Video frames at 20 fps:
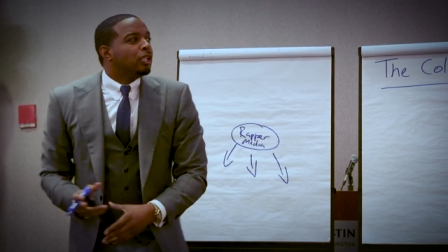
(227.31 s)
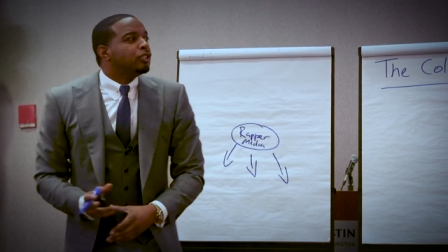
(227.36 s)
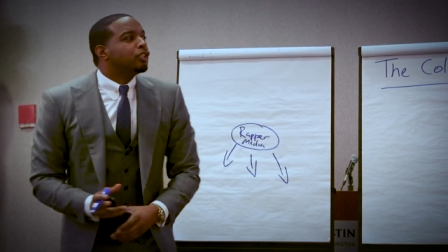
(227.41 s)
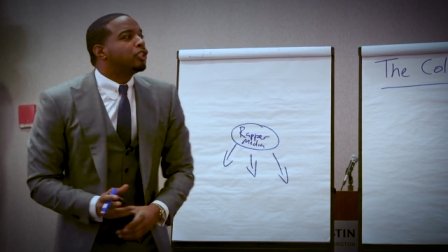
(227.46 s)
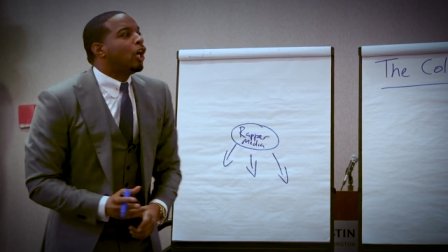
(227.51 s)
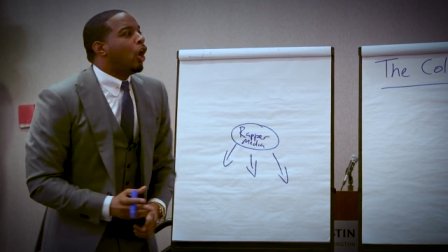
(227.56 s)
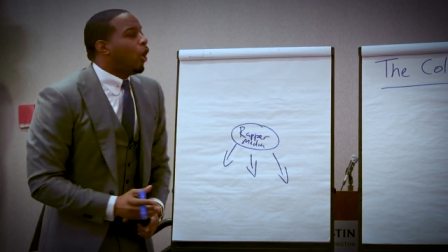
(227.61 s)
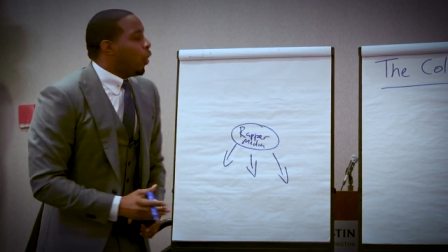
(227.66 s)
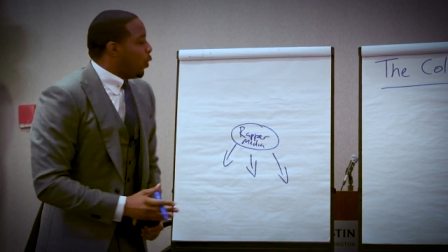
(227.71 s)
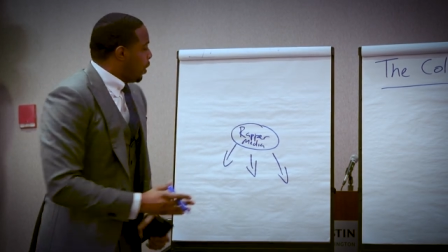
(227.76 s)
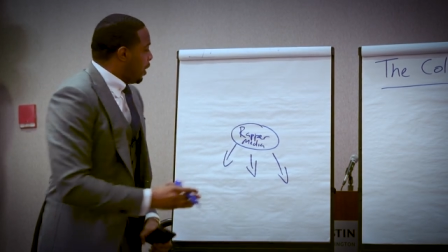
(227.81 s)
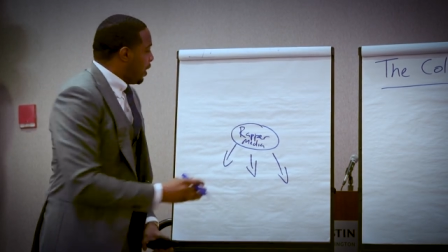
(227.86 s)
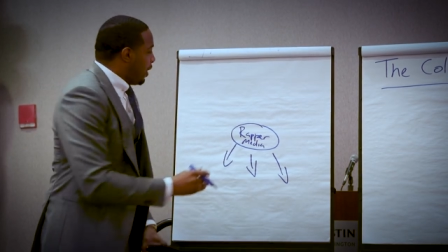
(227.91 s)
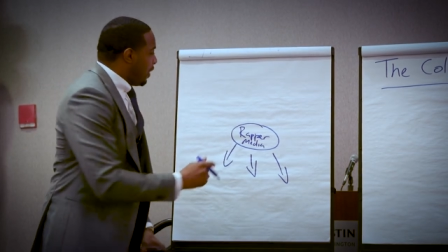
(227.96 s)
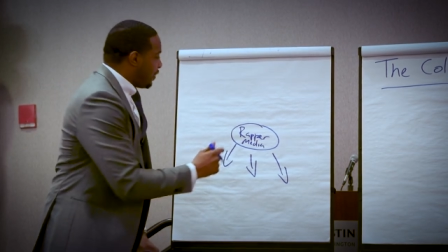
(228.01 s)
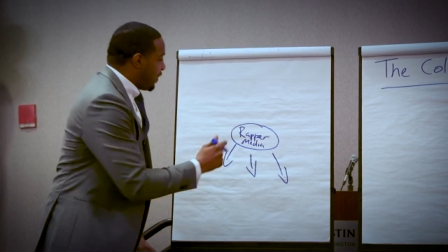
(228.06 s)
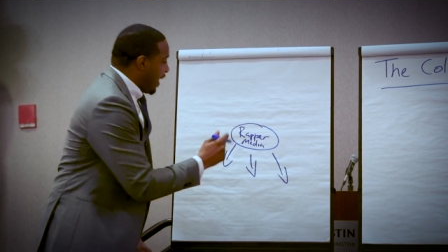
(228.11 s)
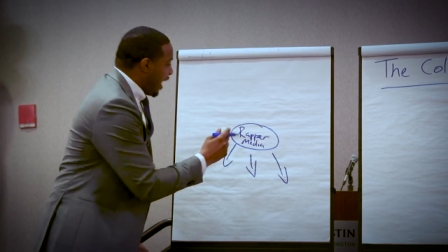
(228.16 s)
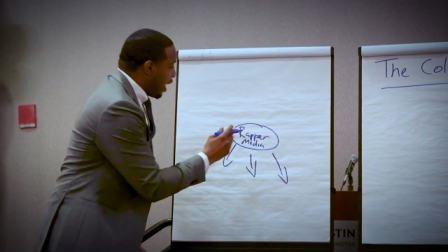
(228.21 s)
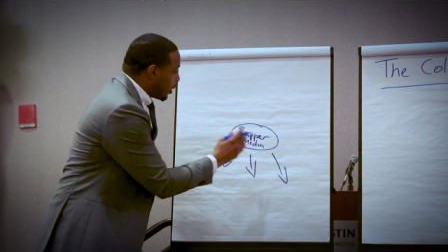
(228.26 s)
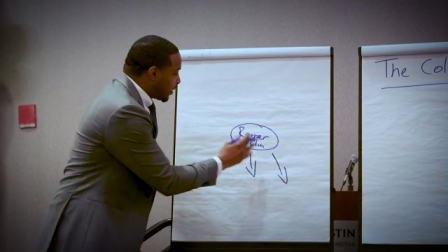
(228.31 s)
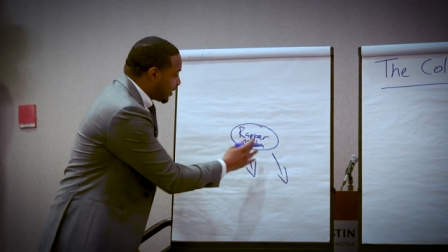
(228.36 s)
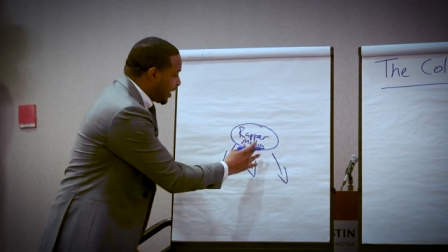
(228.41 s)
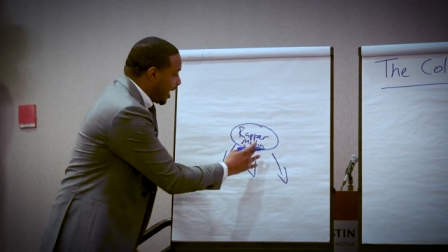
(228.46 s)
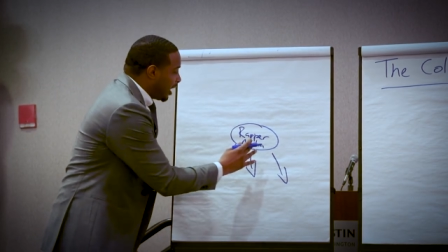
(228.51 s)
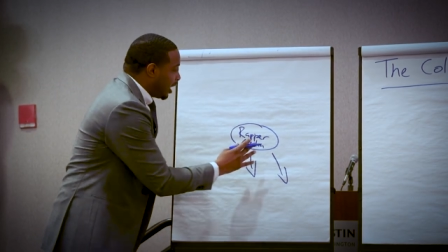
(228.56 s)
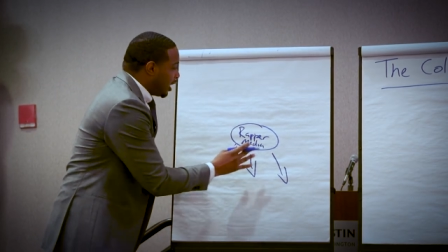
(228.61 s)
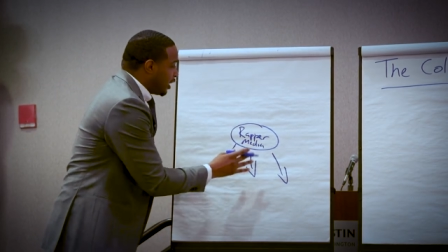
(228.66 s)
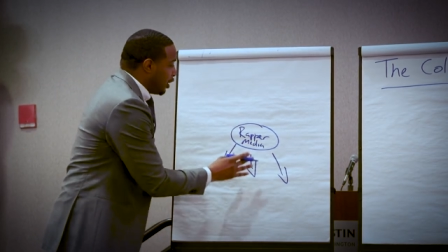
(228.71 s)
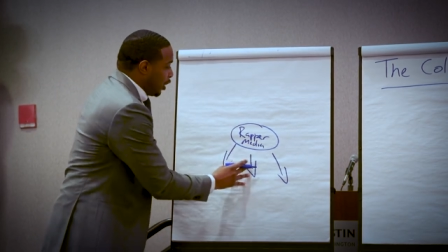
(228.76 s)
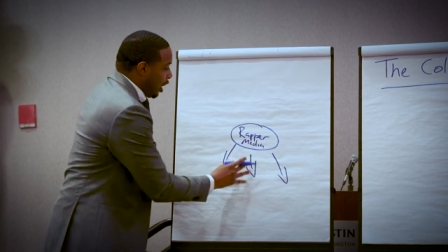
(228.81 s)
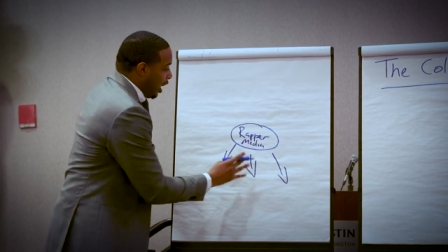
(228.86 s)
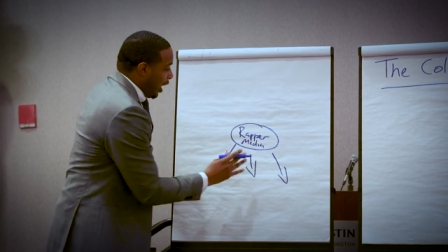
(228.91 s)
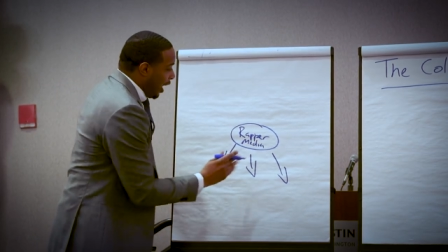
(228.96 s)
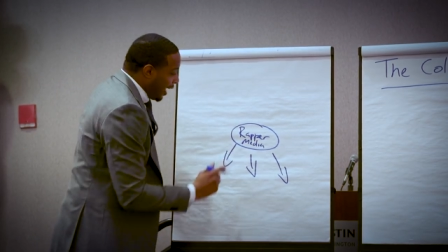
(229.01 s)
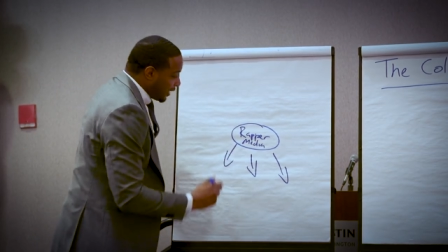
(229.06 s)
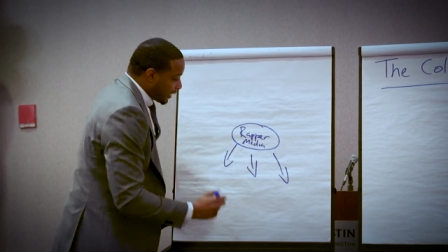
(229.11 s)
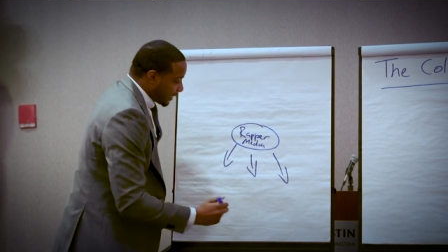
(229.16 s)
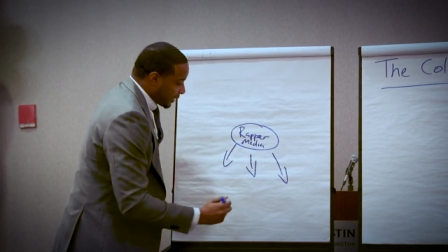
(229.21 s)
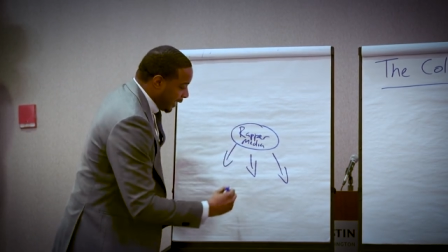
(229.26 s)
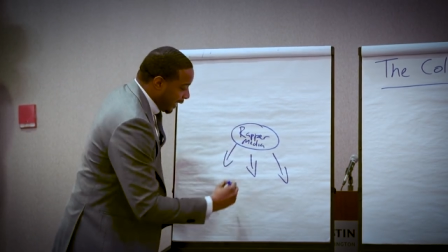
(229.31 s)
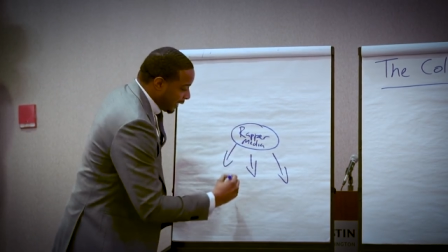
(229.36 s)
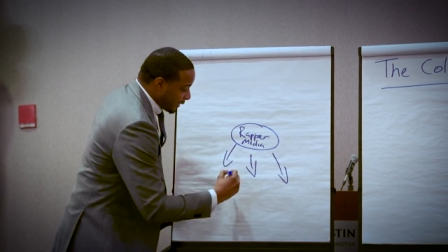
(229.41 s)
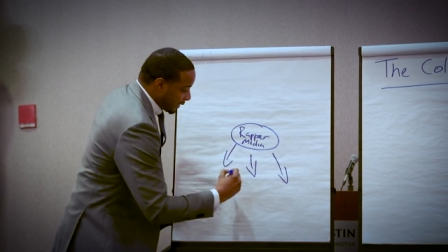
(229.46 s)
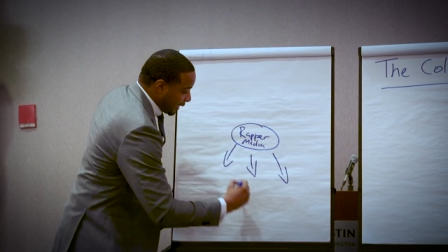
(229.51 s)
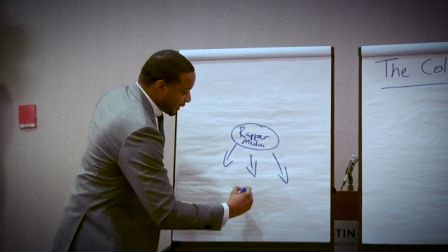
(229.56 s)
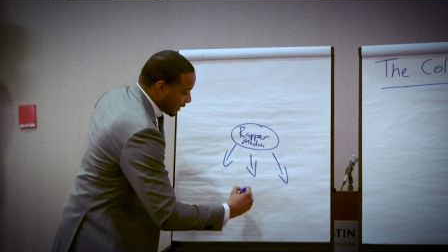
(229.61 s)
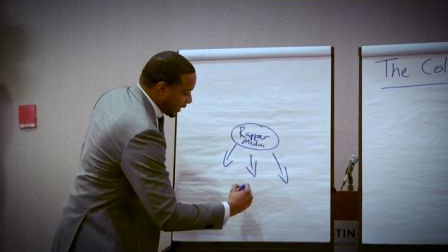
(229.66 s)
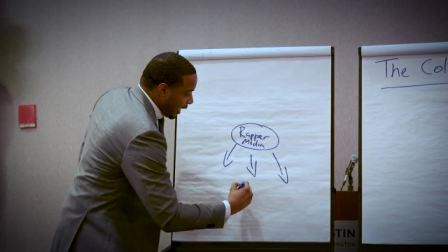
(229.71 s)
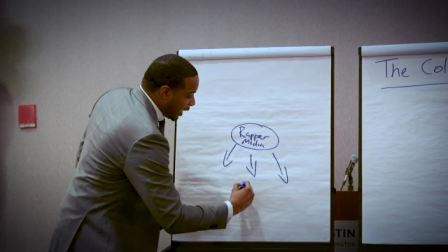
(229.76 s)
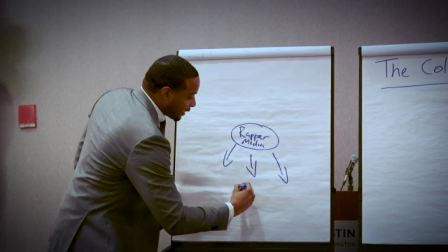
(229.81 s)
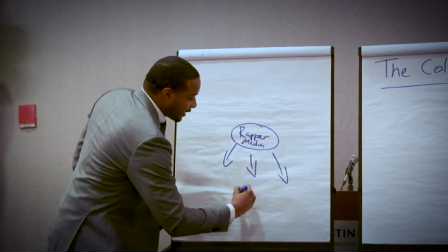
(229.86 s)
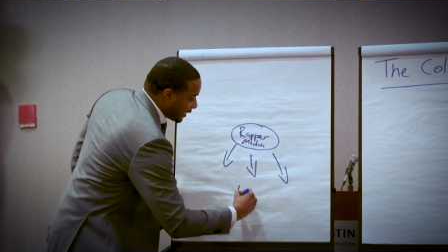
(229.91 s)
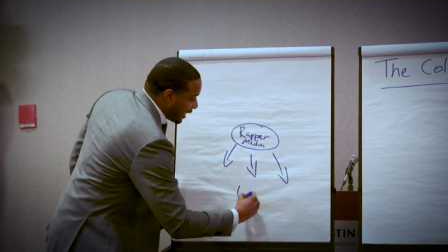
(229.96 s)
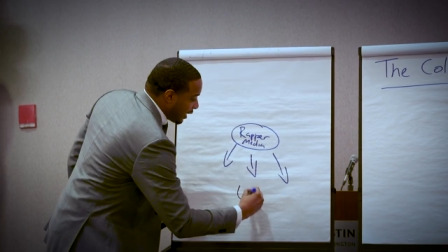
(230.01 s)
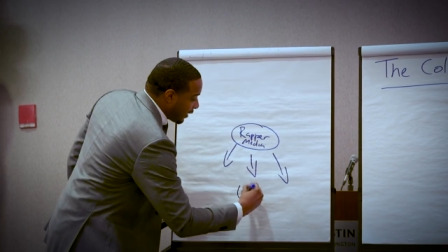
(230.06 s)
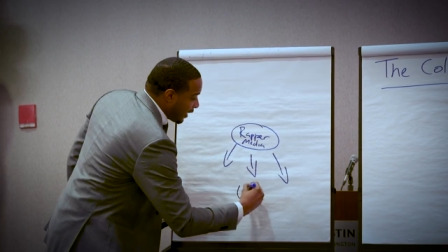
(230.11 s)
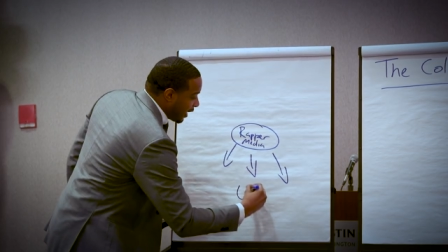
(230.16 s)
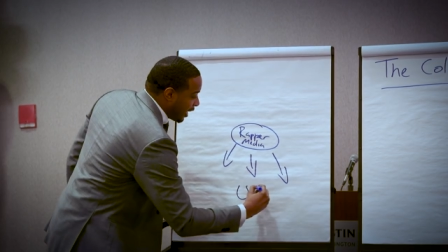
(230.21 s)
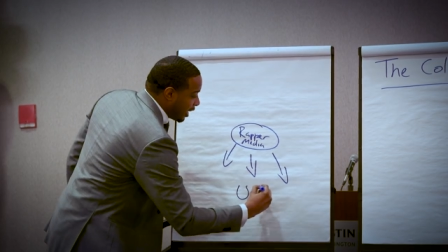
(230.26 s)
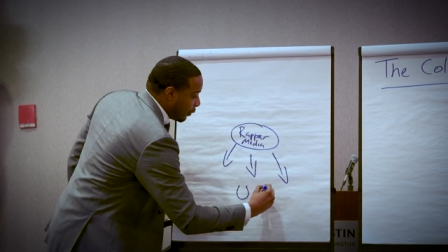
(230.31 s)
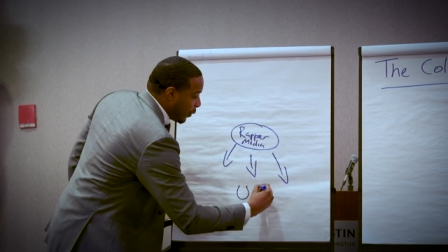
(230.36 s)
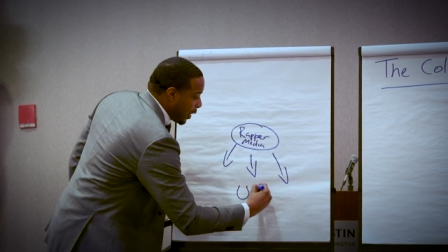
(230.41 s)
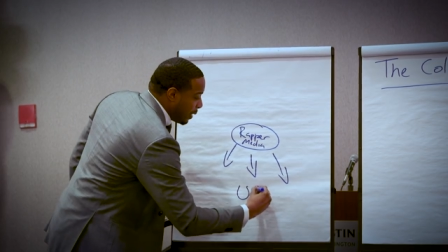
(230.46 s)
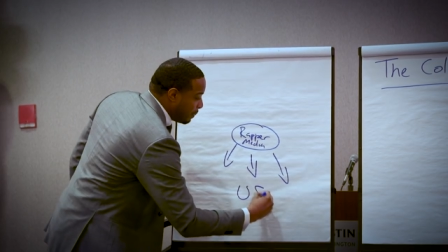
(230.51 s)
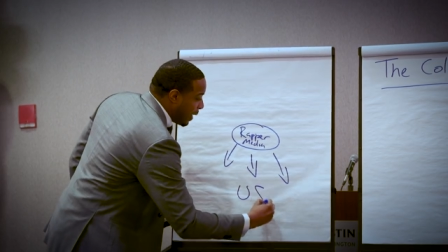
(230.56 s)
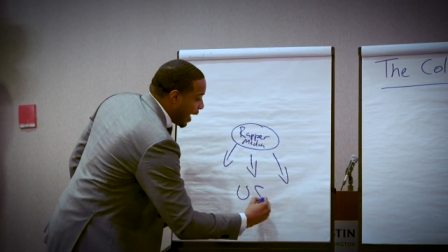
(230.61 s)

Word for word: So they're telling us this. This is us down here. We